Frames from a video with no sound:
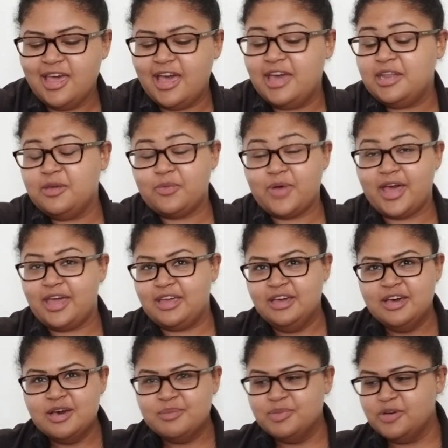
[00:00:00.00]
Anyway,
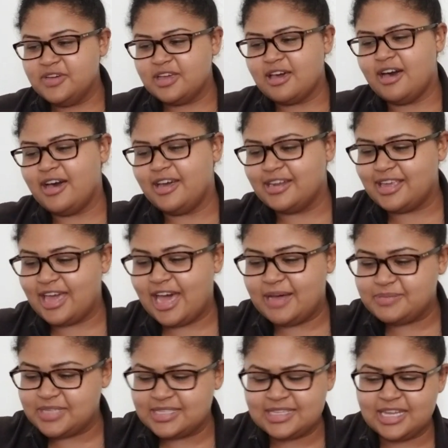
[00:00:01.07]
moving on,
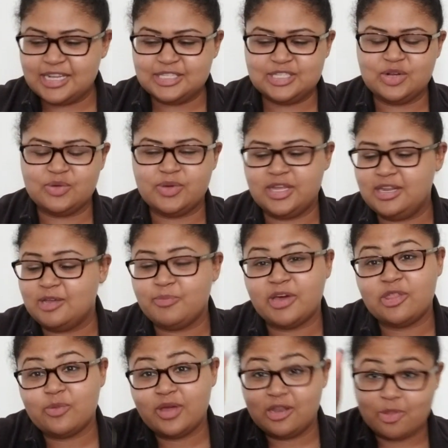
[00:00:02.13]
Caps. Let's get into your reading, by
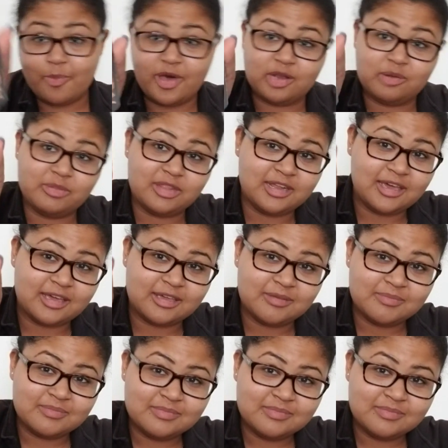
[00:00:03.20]
the way, on the bottom of the deck.